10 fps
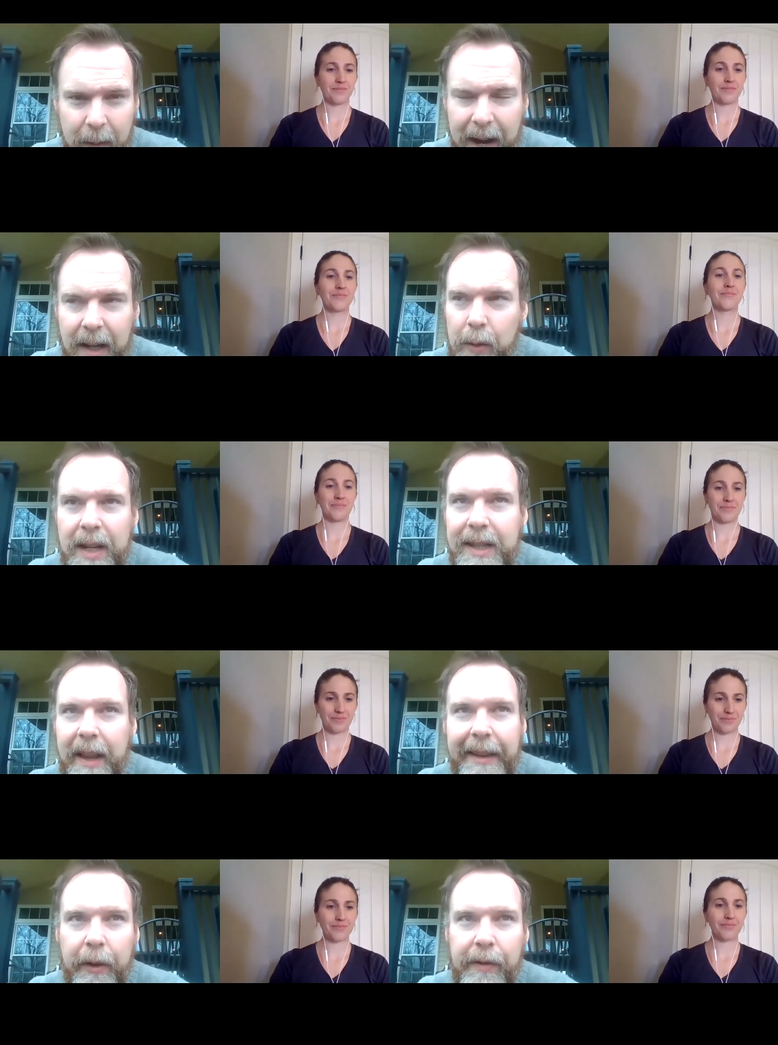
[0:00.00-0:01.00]
Speaker 1: You know, I had three
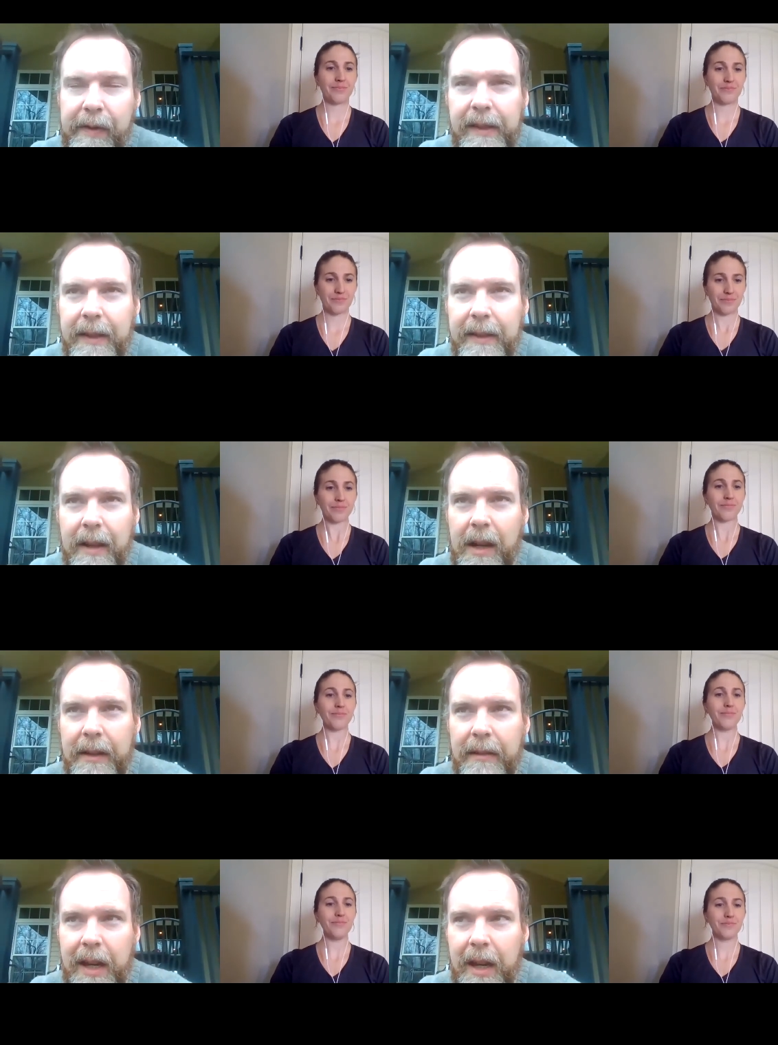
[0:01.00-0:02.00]
telehealth visits
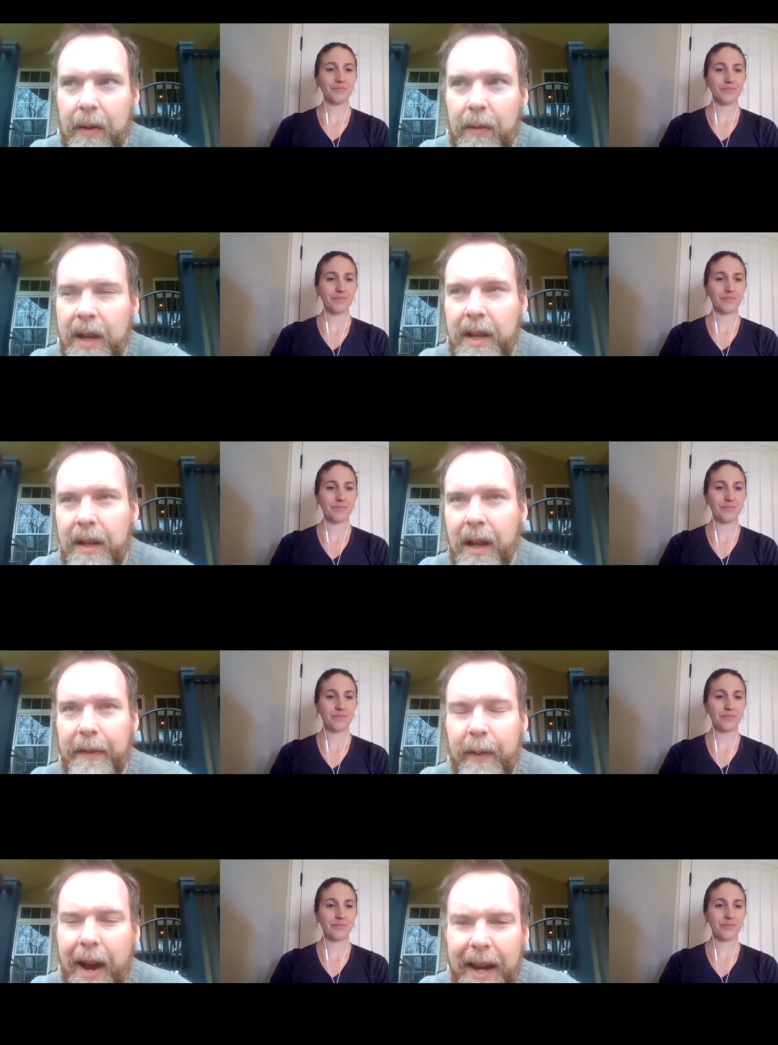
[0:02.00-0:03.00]
on, you know,
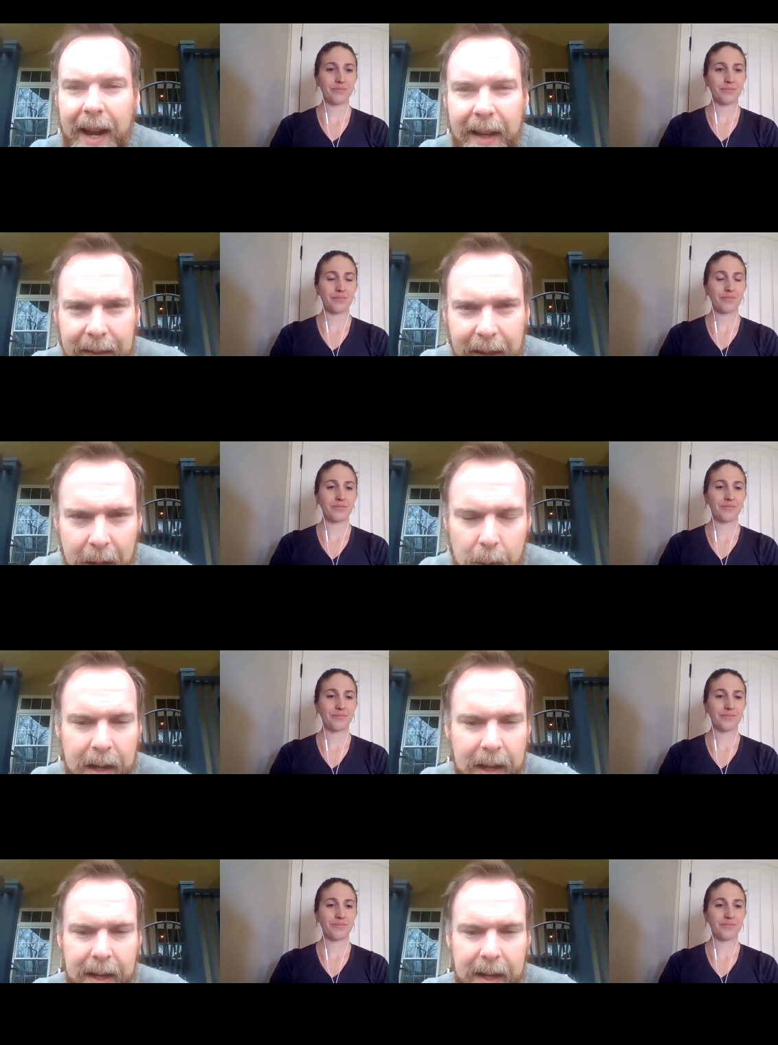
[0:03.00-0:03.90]
on Friday. So,